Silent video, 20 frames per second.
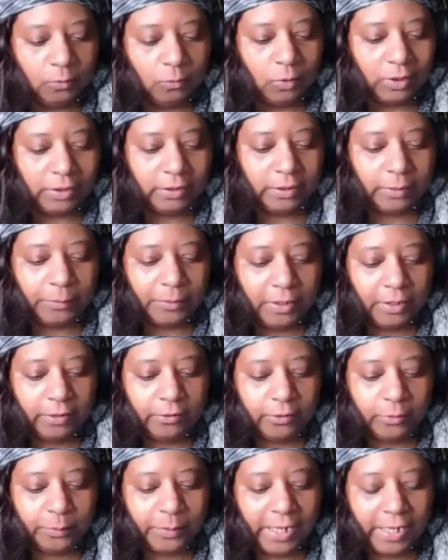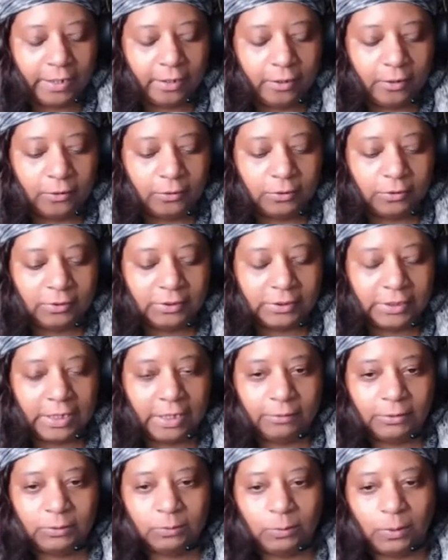one of the other pot holders that
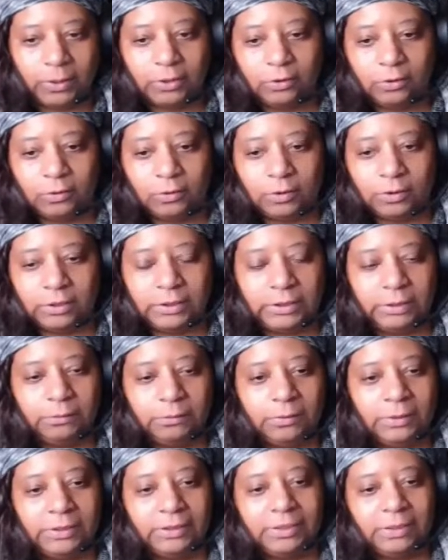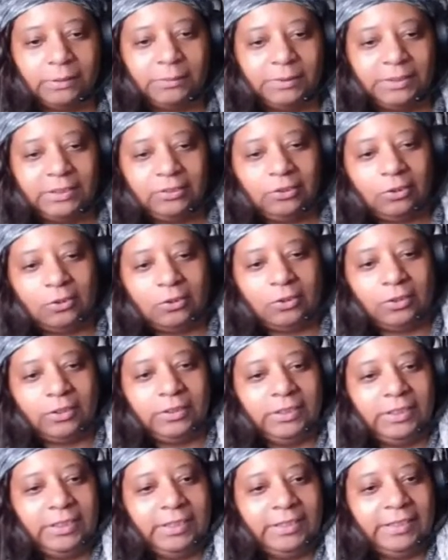I was working on to get rid of some of this
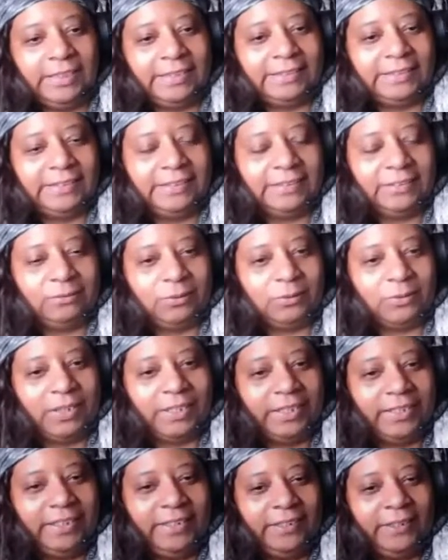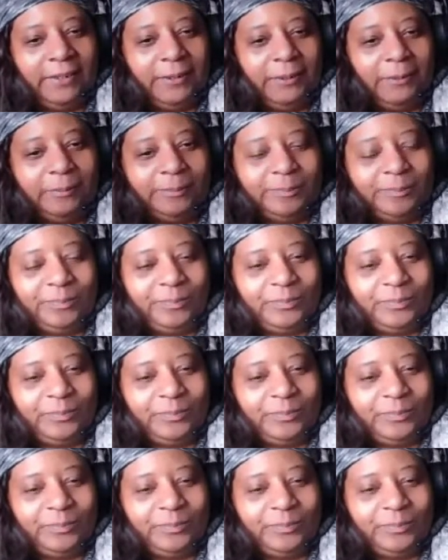yarn. That's this one right here.